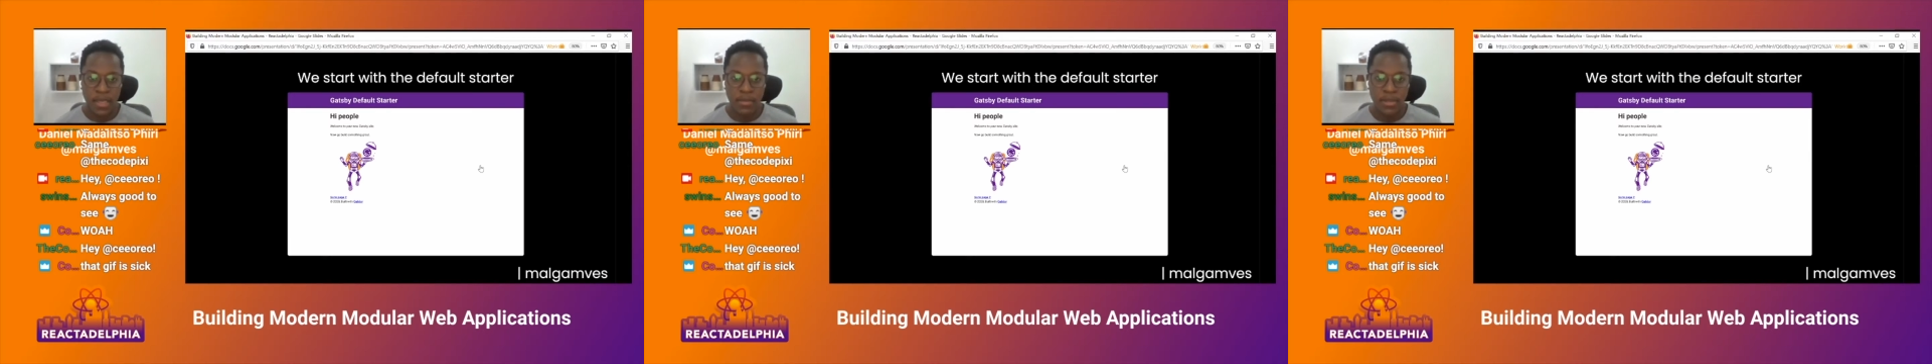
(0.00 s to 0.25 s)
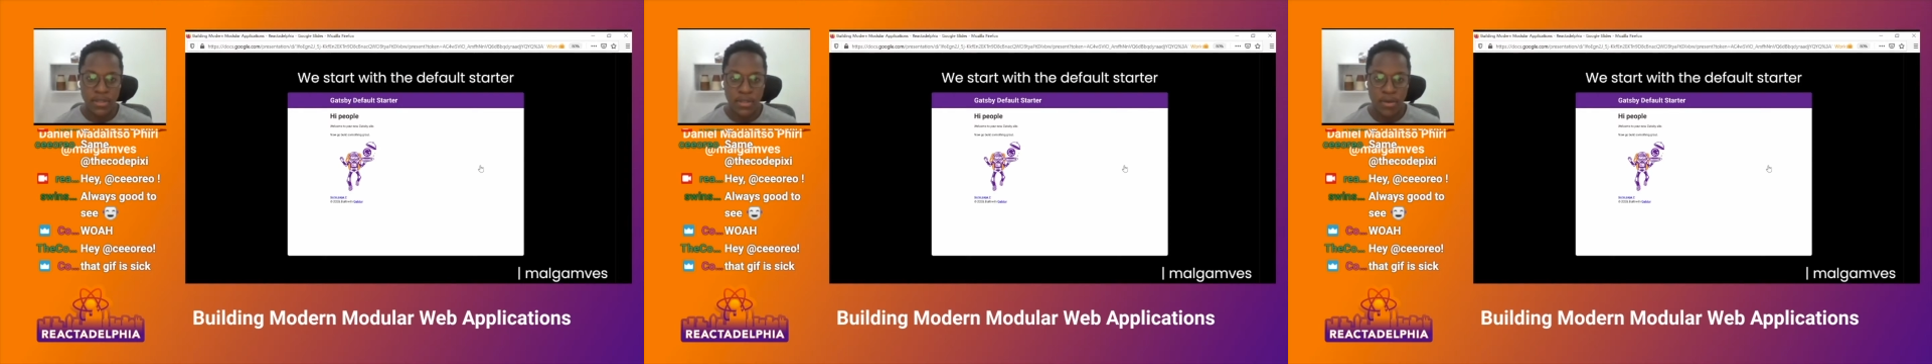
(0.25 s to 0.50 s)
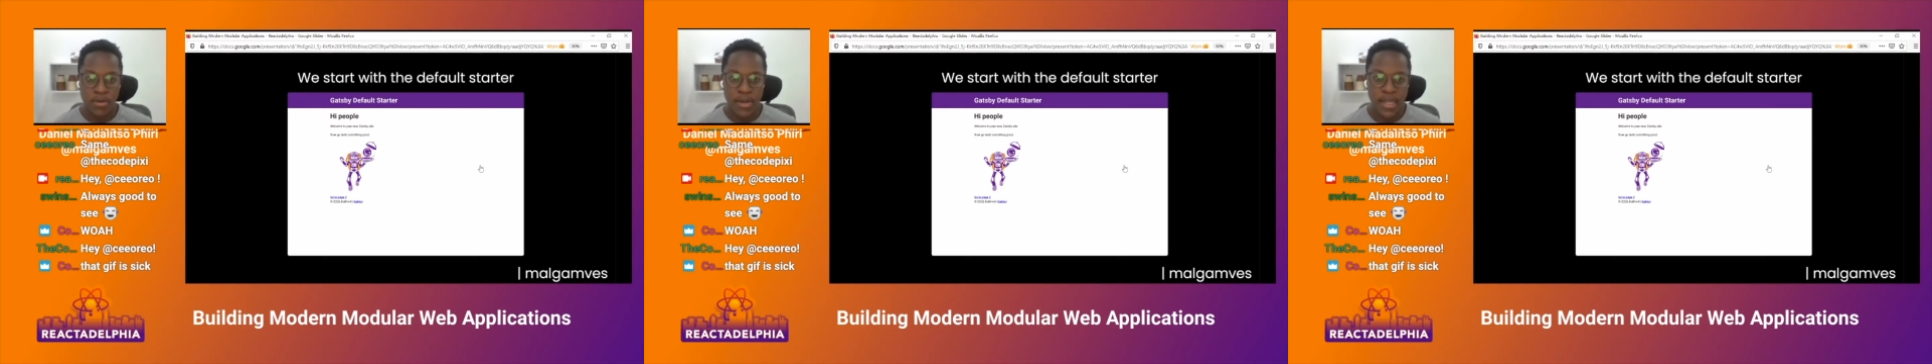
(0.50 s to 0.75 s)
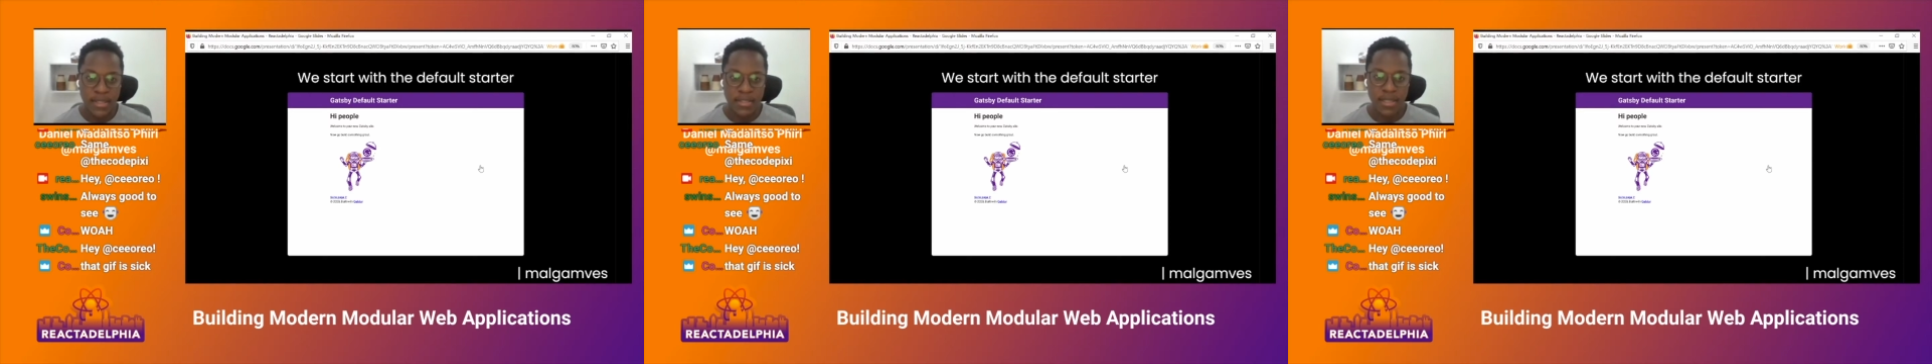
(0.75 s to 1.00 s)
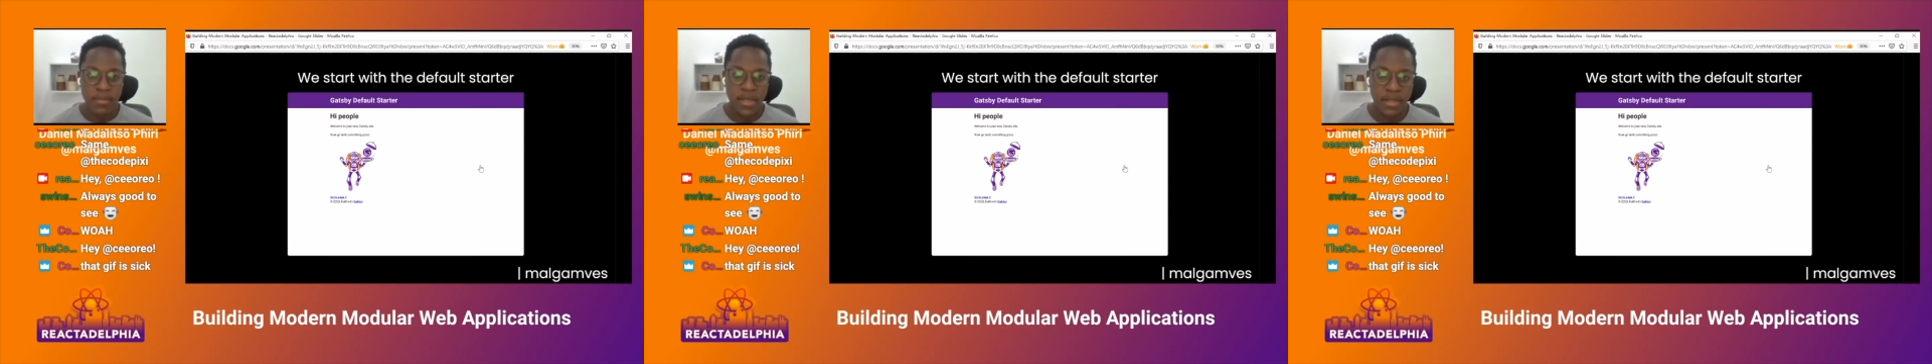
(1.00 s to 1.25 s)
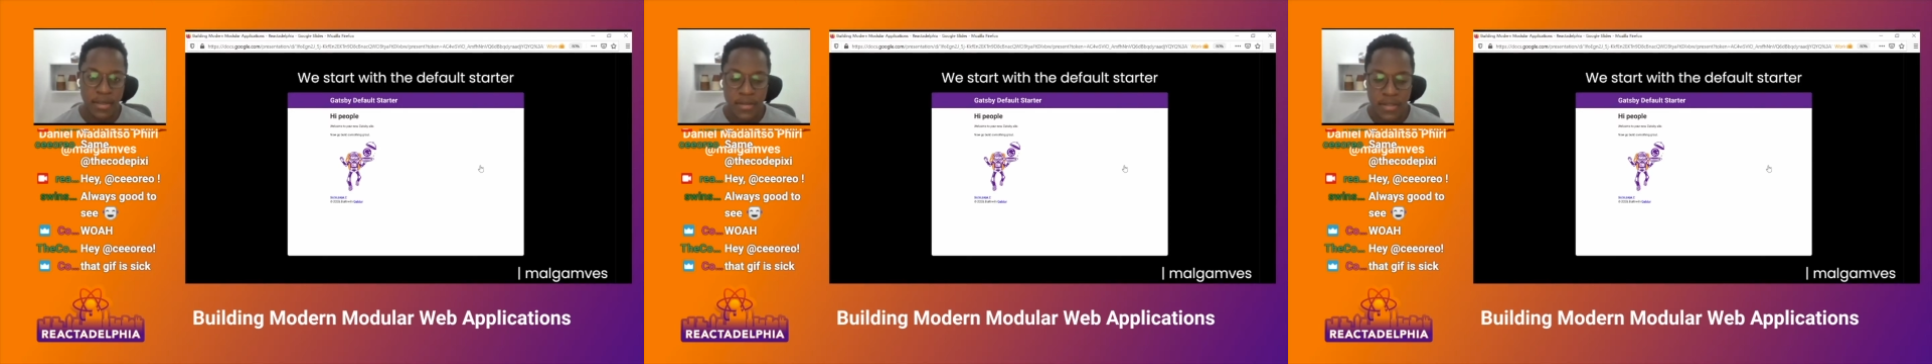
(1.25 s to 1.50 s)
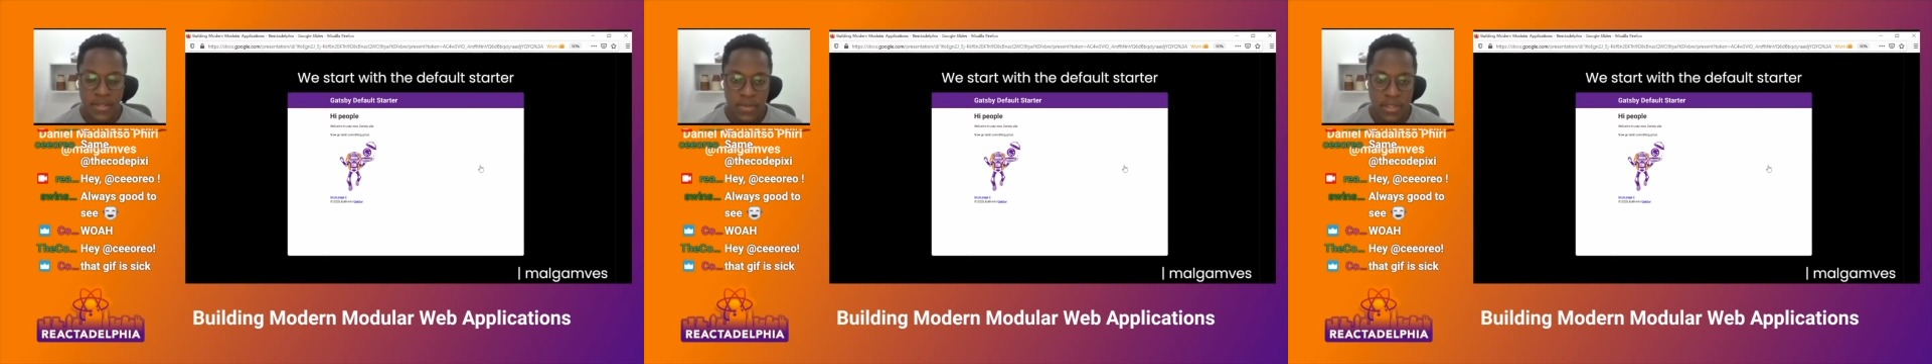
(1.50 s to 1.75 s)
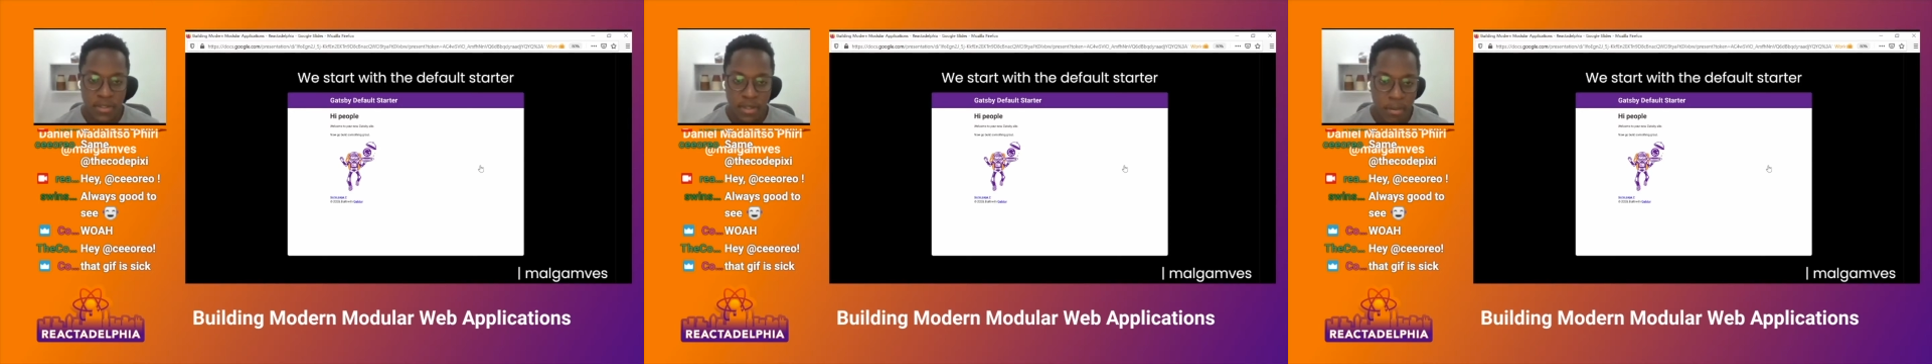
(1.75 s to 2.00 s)
able to create something like this
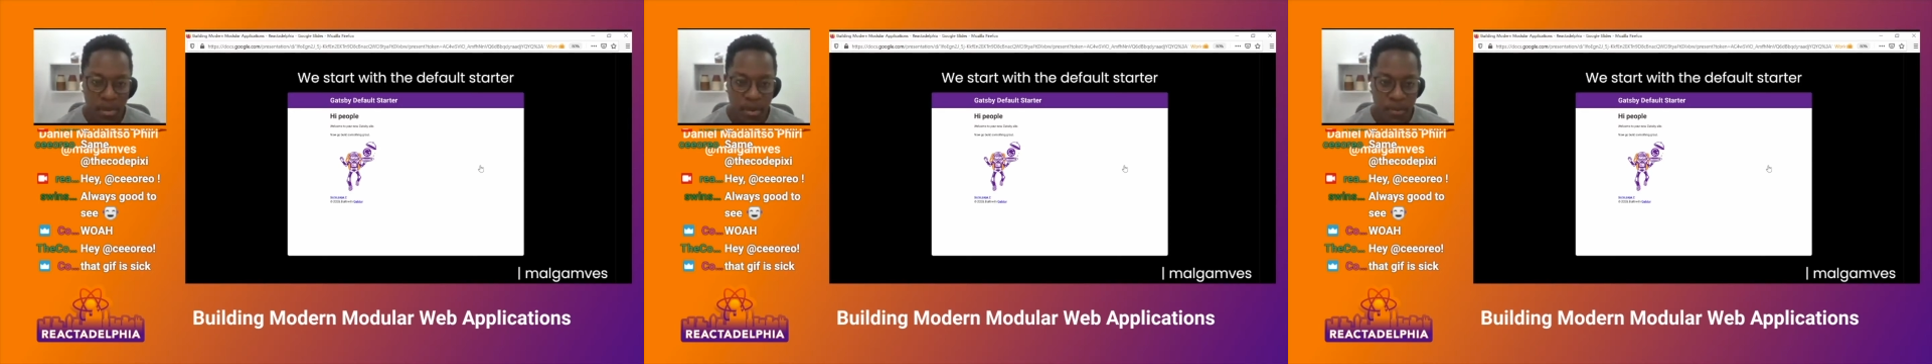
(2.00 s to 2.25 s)
with Strappy.